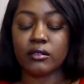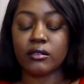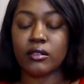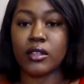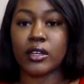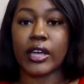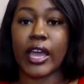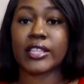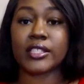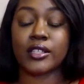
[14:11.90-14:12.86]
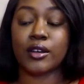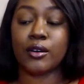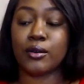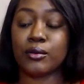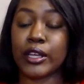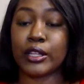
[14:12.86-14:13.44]

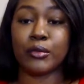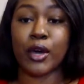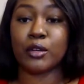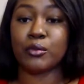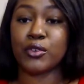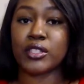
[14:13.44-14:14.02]
acetone and the monomer